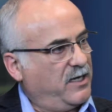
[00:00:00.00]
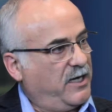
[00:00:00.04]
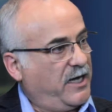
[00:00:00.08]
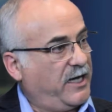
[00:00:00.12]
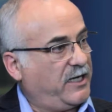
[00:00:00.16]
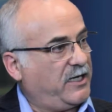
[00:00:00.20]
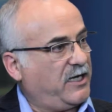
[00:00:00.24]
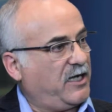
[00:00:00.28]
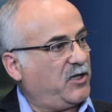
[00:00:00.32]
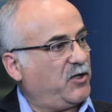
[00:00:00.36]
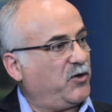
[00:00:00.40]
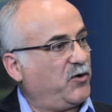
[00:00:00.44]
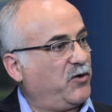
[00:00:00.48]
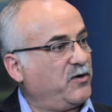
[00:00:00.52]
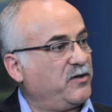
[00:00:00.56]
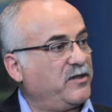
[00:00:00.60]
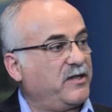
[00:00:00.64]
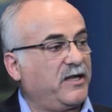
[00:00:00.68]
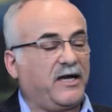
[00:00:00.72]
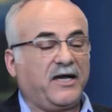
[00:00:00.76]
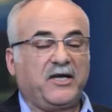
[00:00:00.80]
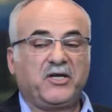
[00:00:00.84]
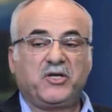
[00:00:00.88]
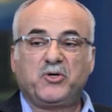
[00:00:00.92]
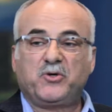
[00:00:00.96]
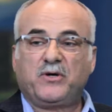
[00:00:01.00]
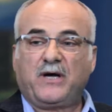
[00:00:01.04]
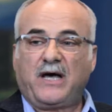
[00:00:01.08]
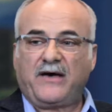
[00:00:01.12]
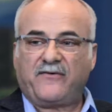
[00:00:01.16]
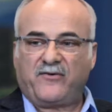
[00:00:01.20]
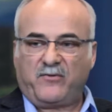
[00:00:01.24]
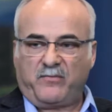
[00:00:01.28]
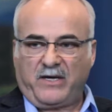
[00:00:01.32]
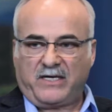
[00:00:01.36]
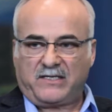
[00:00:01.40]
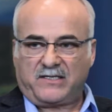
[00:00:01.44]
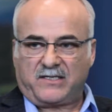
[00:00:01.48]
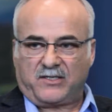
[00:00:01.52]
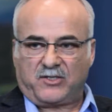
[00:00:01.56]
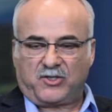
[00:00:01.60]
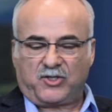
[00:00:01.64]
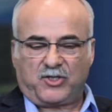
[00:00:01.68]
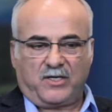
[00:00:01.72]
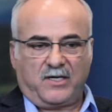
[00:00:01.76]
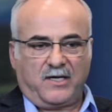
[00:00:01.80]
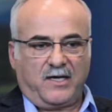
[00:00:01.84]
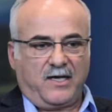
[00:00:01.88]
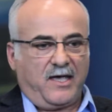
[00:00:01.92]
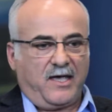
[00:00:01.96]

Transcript: And I learned that I do have a message.